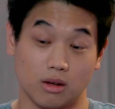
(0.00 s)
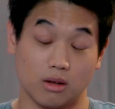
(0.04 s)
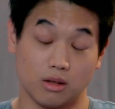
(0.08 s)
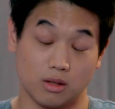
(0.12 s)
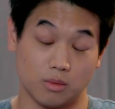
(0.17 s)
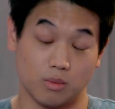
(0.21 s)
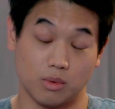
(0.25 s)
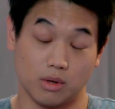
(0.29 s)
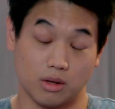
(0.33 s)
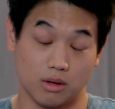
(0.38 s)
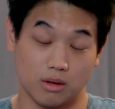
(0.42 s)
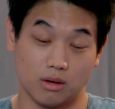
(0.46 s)
It's
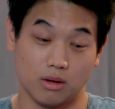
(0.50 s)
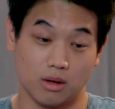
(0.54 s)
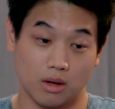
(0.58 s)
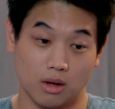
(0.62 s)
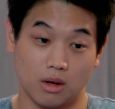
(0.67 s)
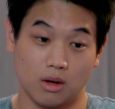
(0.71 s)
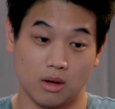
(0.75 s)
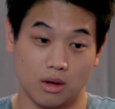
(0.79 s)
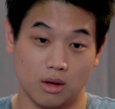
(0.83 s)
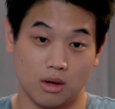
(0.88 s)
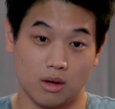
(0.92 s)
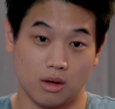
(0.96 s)
been
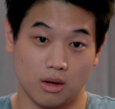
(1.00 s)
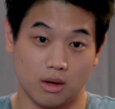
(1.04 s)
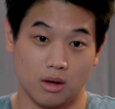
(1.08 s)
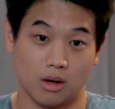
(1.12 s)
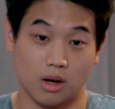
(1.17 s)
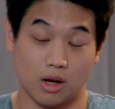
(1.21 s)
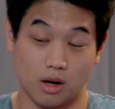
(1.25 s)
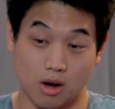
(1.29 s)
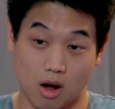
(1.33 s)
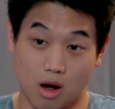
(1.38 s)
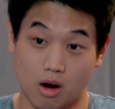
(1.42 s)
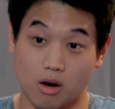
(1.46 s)

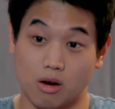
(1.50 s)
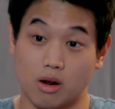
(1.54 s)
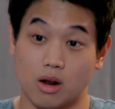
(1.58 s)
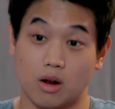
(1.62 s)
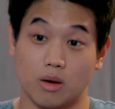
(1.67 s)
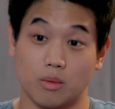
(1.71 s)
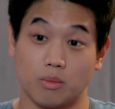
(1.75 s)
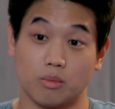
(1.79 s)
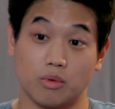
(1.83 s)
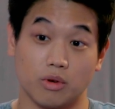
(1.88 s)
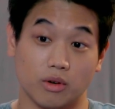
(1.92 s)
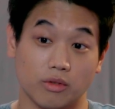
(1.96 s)
an honor and
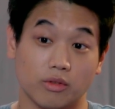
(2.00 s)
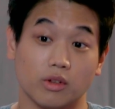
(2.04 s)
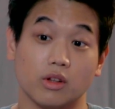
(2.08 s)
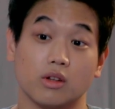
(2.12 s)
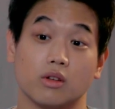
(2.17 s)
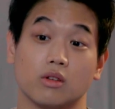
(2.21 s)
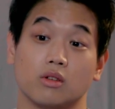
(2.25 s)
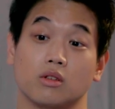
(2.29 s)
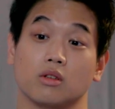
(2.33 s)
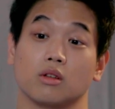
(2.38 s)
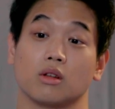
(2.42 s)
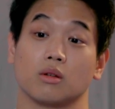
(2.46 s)
a
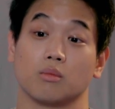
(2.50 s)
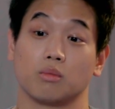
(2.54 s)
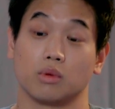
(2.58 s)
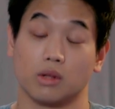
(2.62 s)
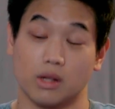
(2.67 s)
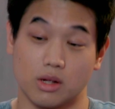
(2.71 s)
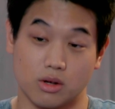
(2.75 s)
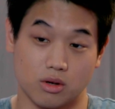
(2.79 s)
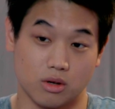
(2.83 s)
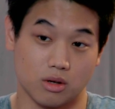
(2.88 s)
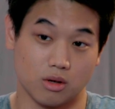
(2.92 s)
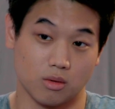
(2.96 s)
privilege and a
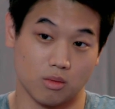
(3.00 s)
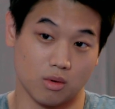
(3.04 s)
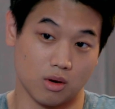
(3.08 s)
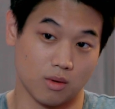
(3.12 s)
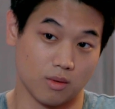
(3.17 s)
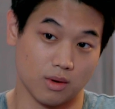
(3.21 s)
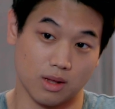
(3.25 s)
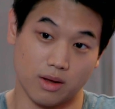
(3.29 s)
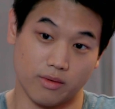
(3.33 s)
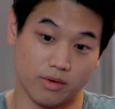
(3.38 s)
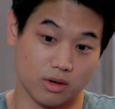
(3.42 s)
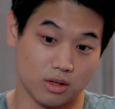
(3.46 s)
pleasure to work
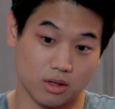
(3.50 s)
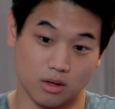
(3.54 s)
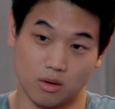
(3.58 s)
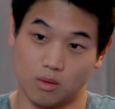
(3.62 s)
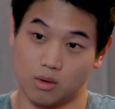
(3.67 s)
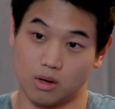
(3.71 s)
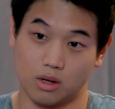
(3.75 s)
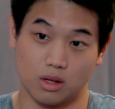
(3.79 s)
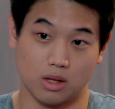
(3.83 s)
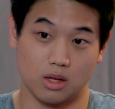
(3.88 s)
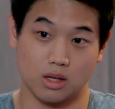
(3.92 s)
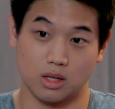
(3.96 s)
with every single
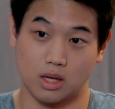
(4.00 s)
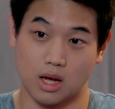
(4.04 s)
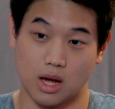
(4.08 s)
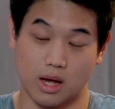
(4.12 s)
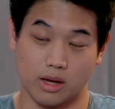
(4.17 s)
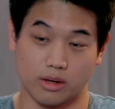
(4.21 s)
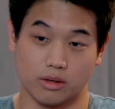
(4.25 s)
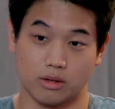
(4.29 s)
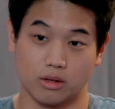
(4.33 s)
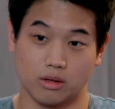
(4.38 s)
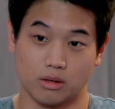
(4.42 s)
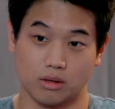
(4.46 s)
one of these
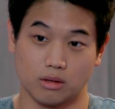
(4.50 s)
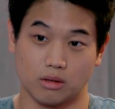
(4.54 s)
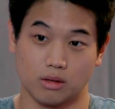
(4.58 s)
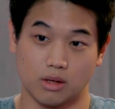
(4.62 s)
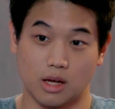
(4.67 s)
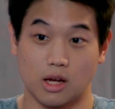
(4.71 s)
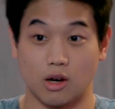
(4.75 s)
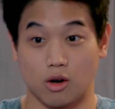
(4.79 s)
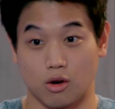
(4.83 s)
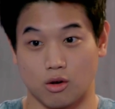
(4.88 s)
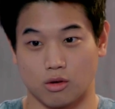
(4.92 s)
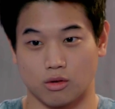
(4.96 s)
guys
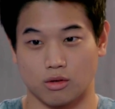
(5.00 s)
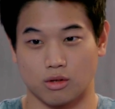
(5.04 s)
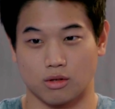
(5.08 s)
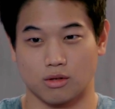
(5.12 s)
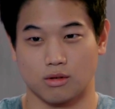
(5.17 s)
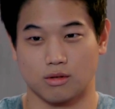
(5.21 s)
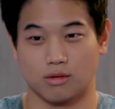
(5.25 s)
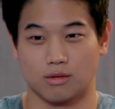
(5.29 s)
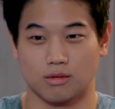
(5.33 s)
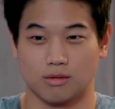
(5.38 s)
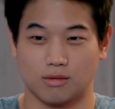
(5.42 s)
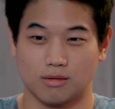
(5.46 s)
and girls.